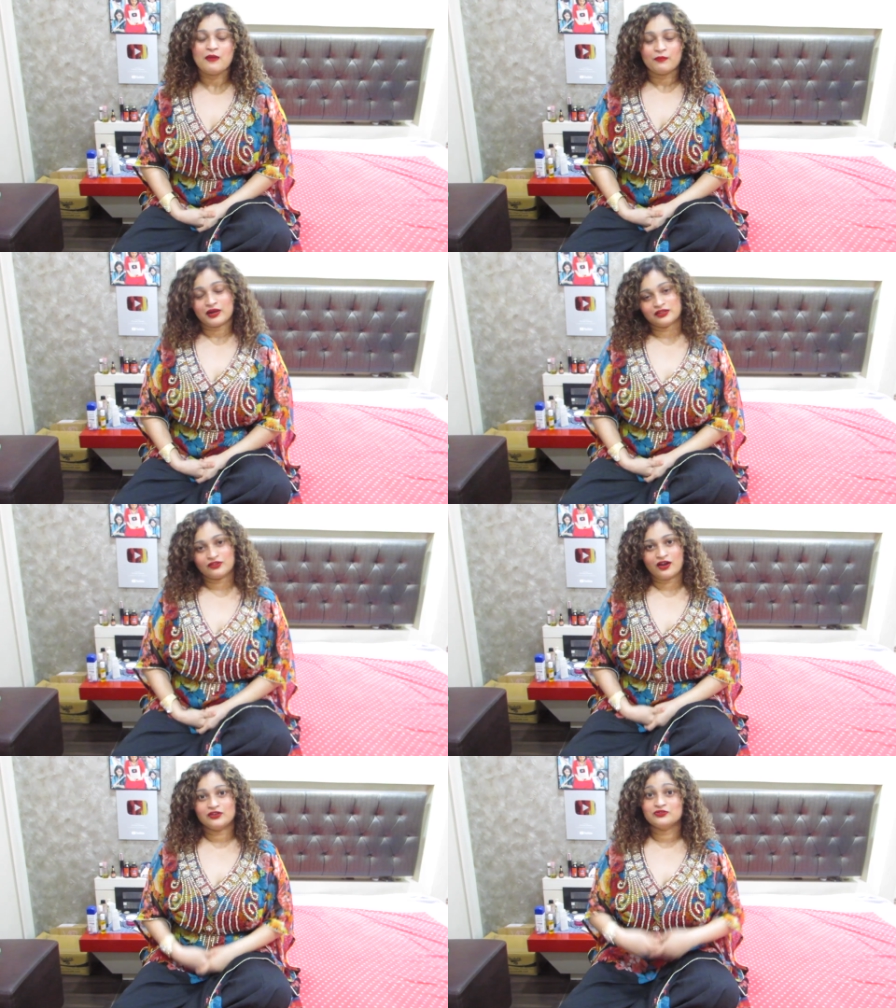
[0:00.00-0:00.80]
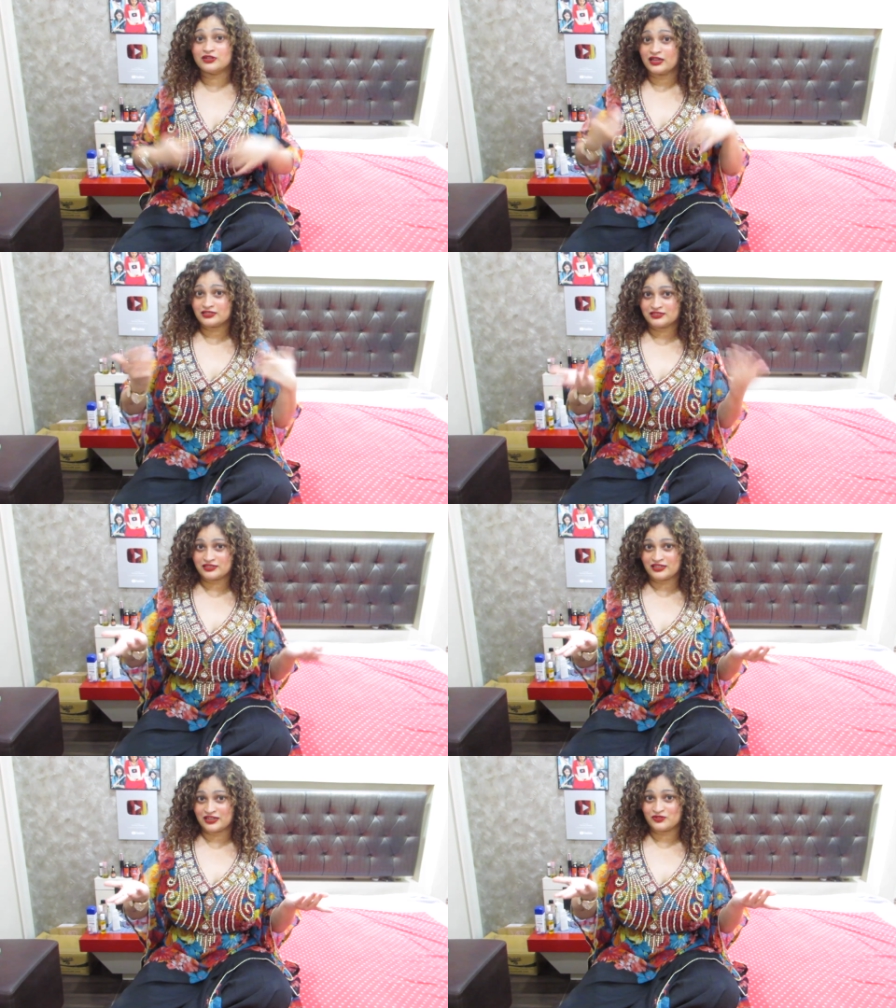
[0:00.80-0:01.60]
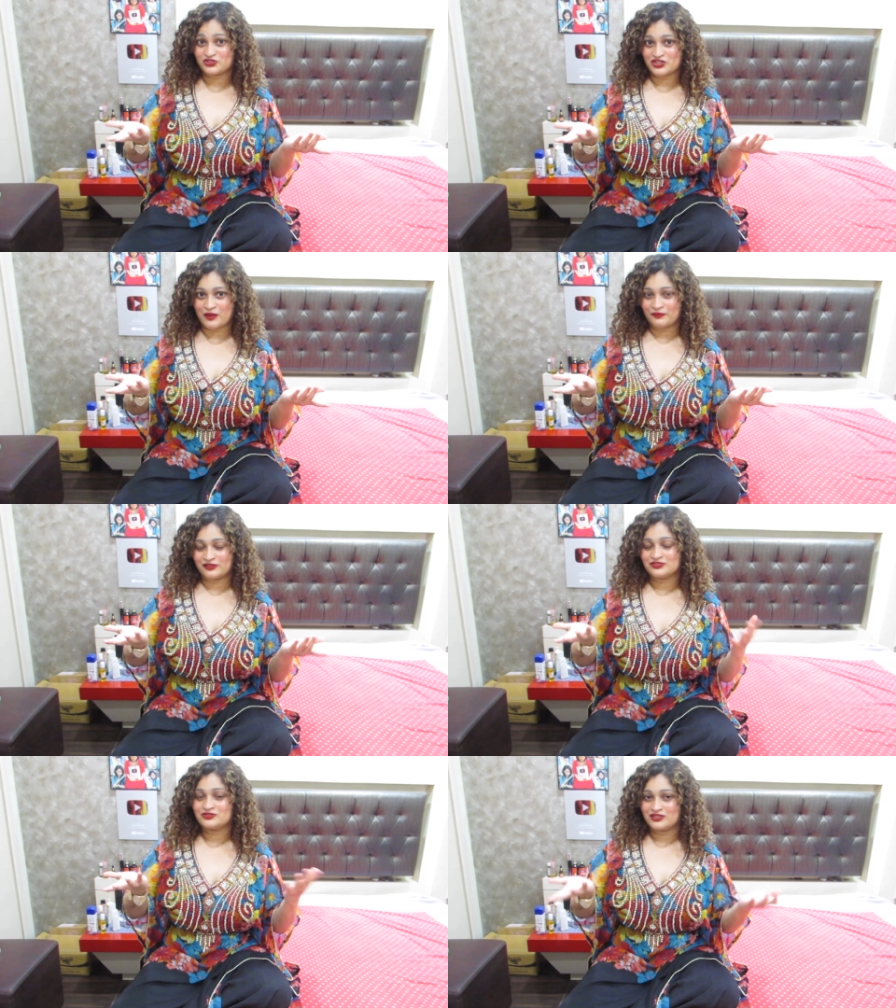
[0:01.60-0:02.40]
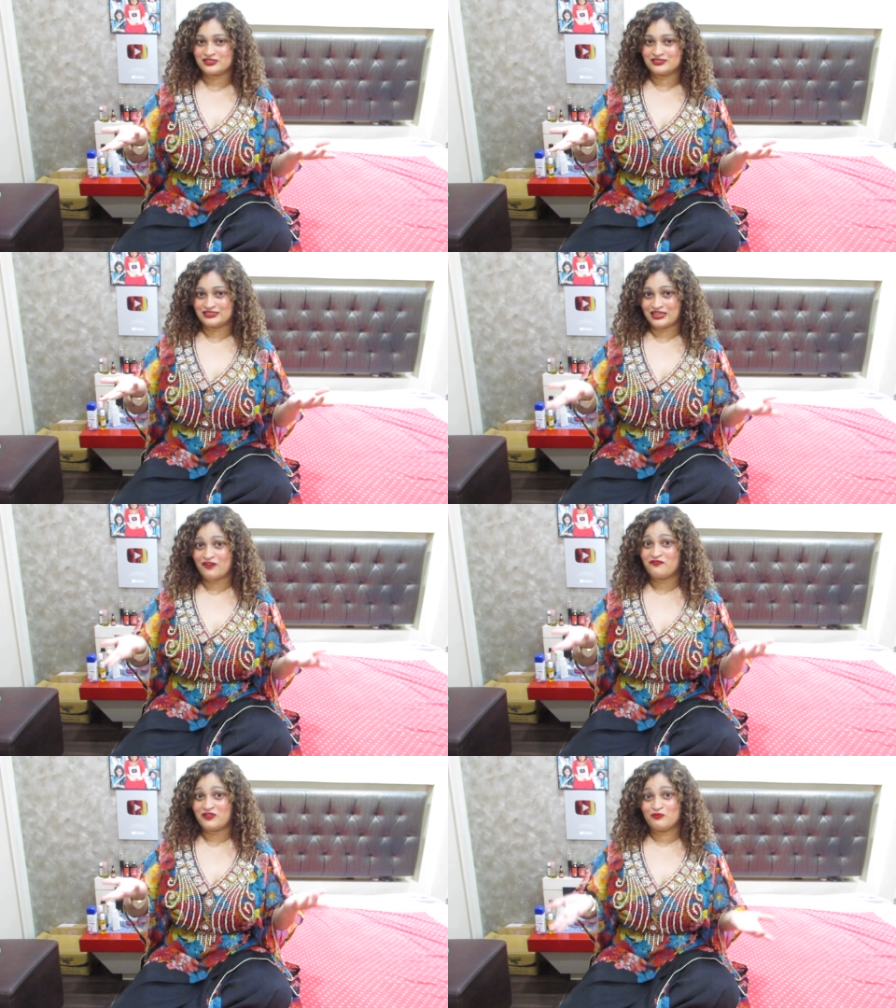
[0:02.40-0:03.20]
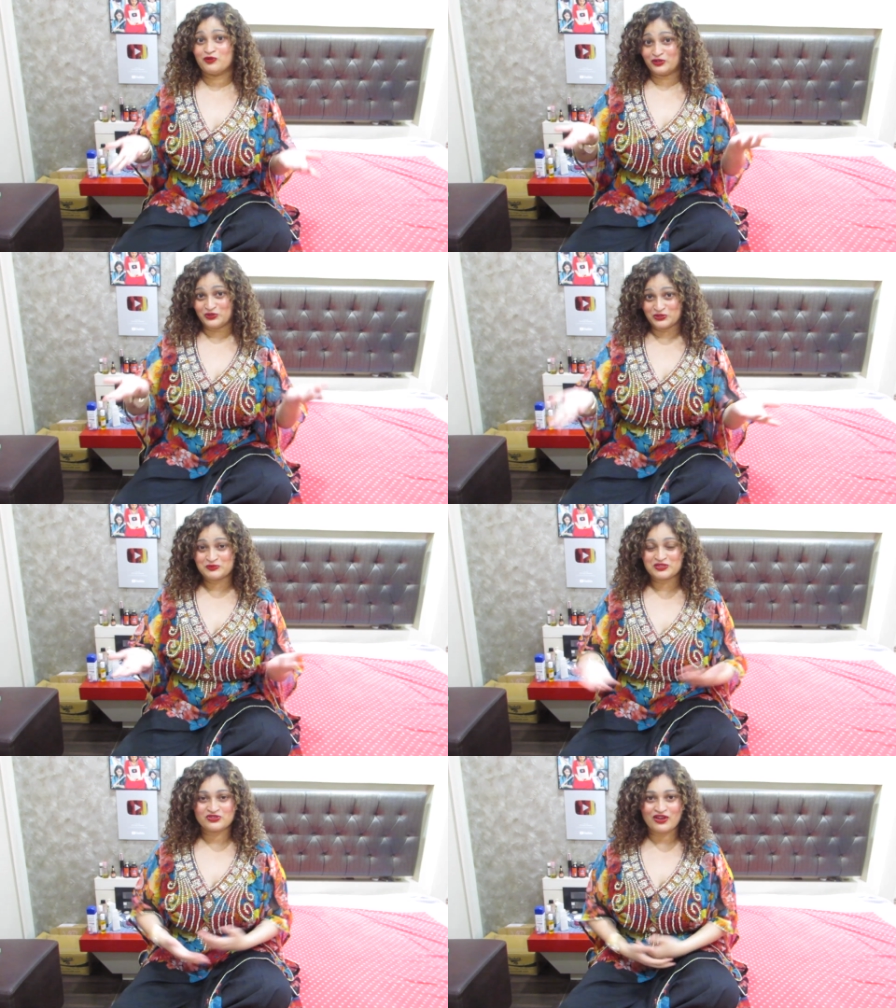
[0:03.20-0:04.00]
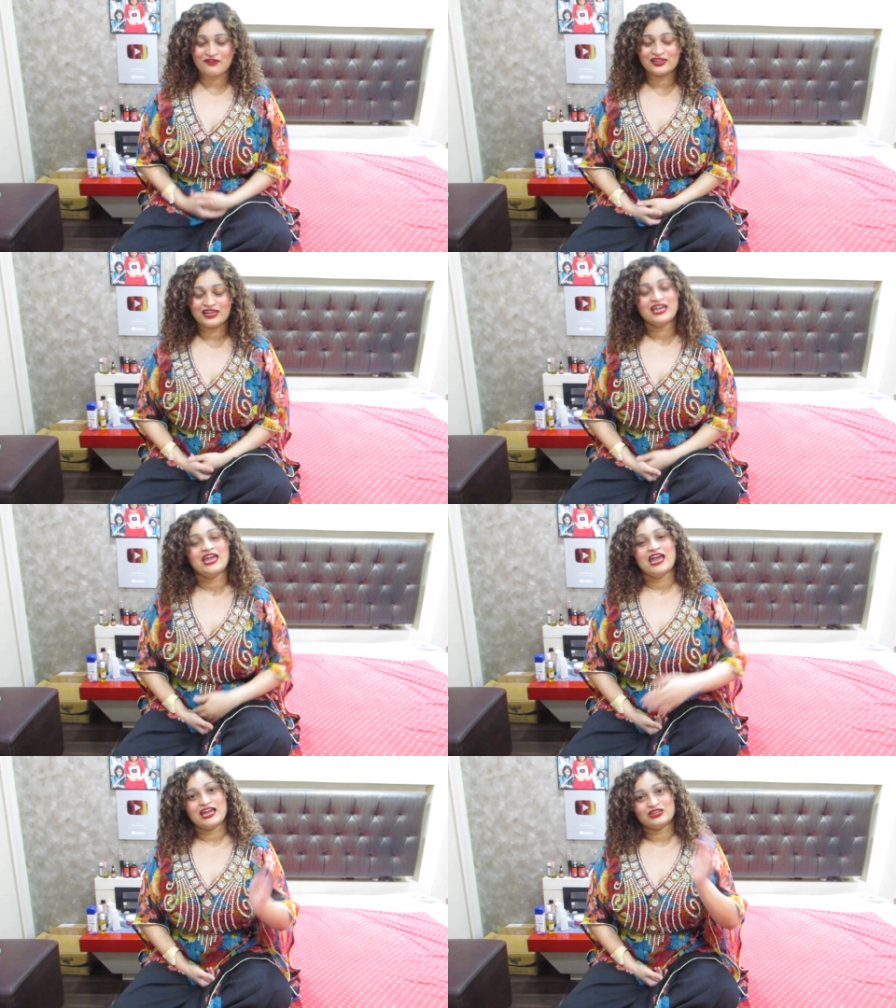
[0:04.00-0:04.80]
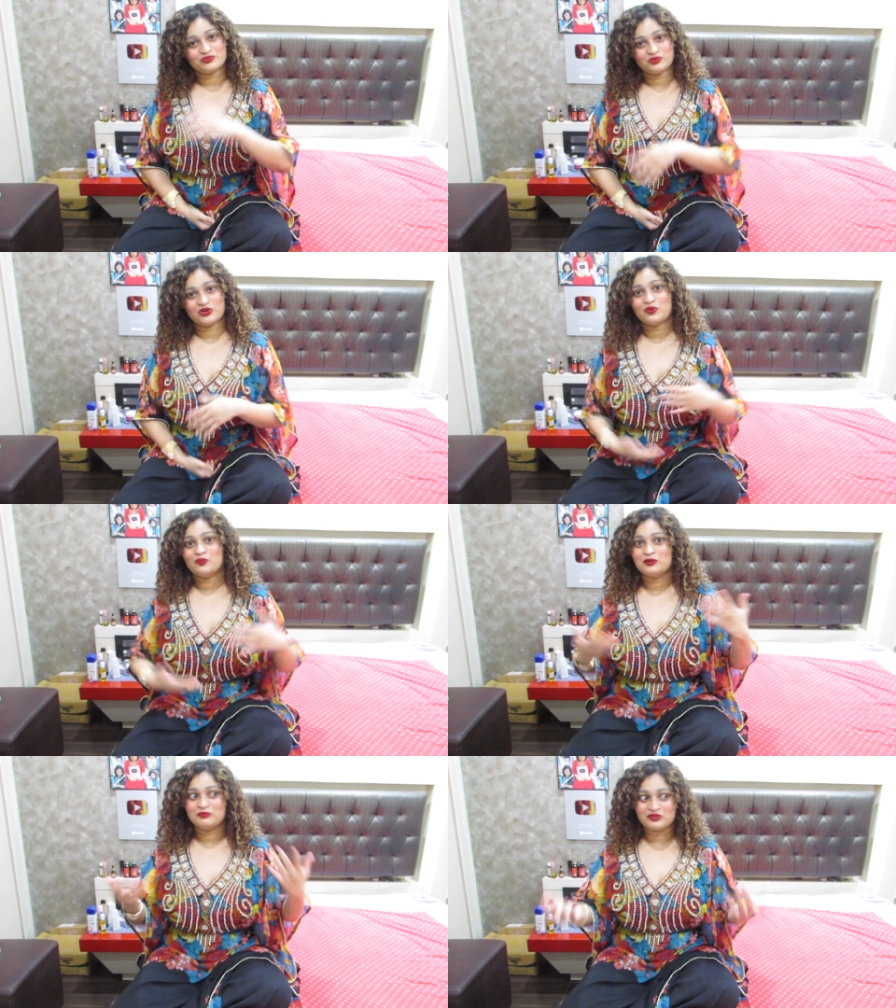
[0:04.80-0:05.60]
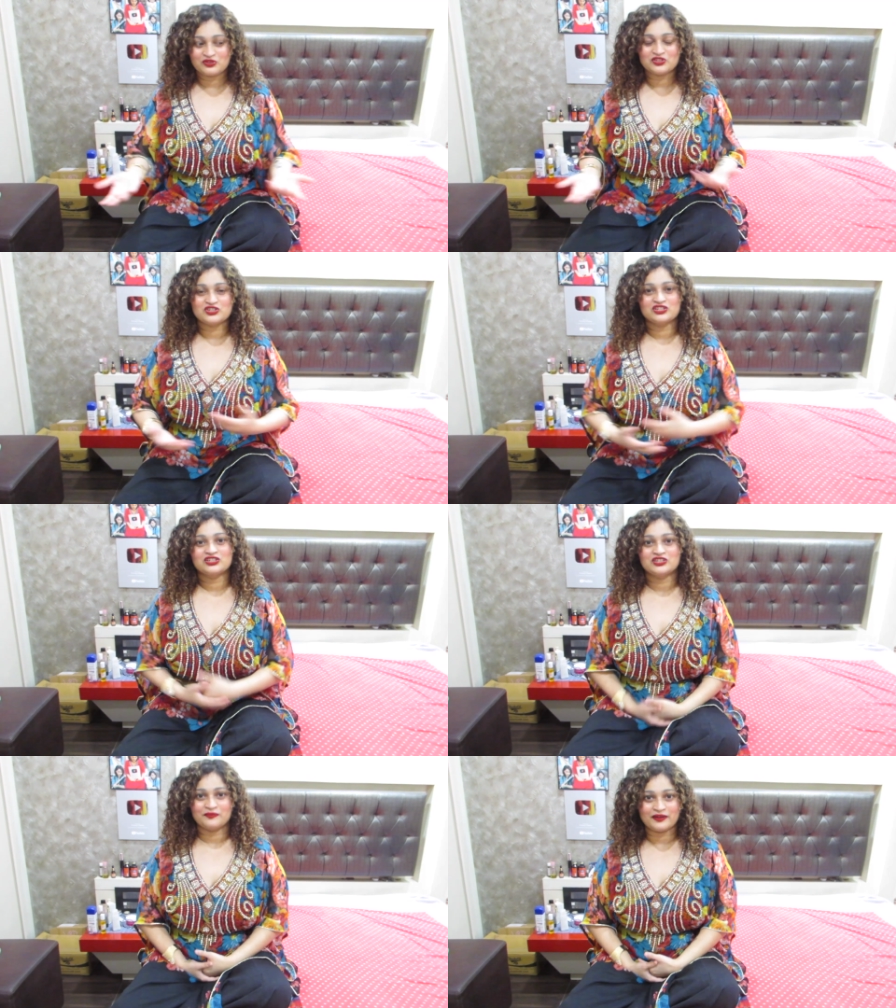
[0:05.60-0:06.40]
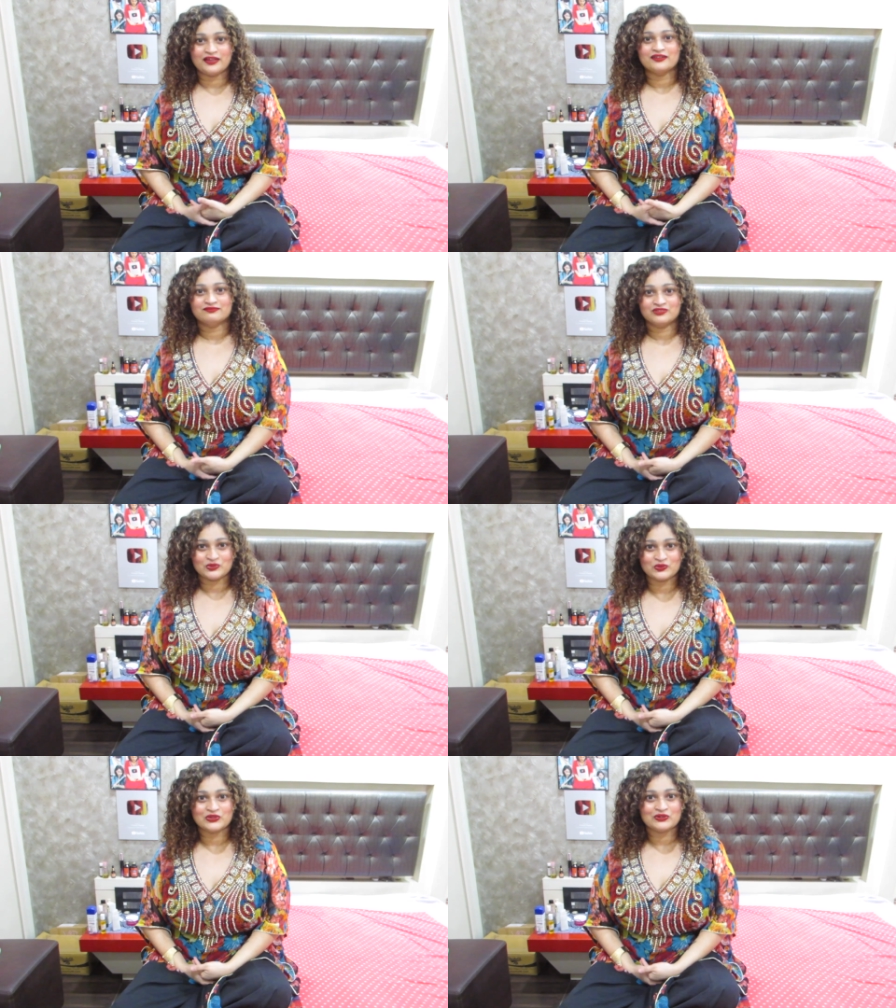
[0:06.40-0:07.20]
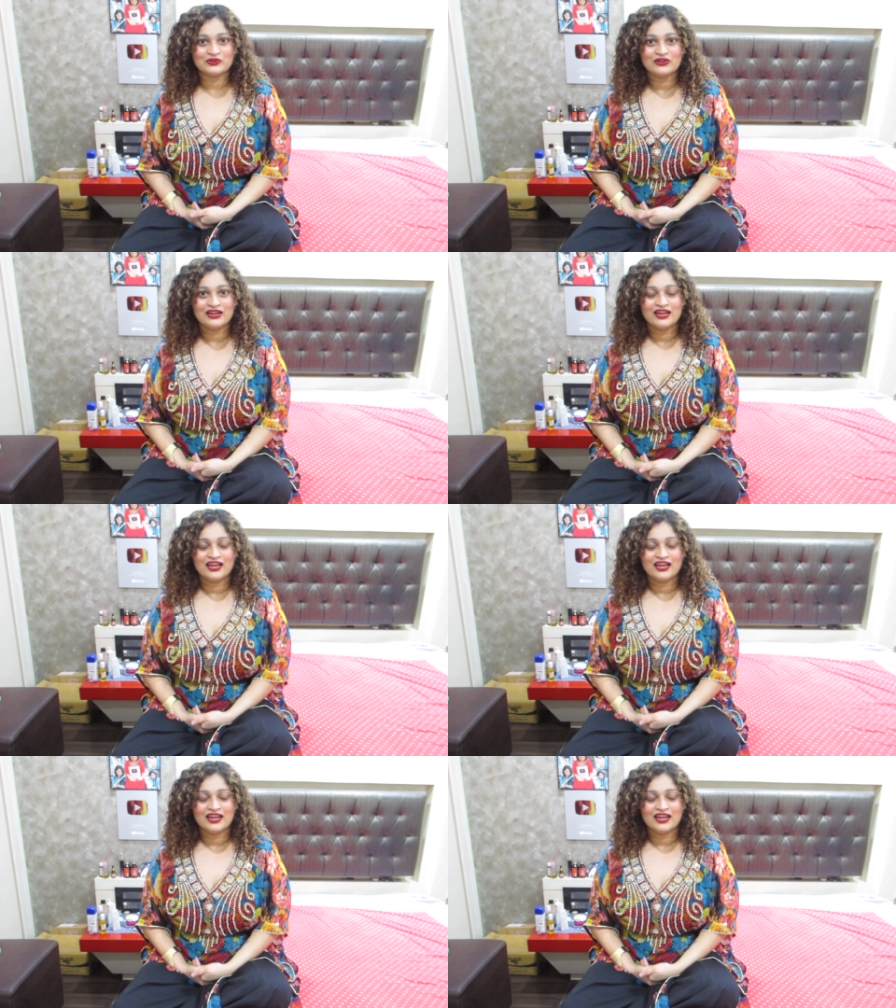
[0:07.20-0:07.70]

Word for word: but I thought today is the day to share because today is the day we were going to be traveling and tomorrow we'll be reaching Japan, Tokyo.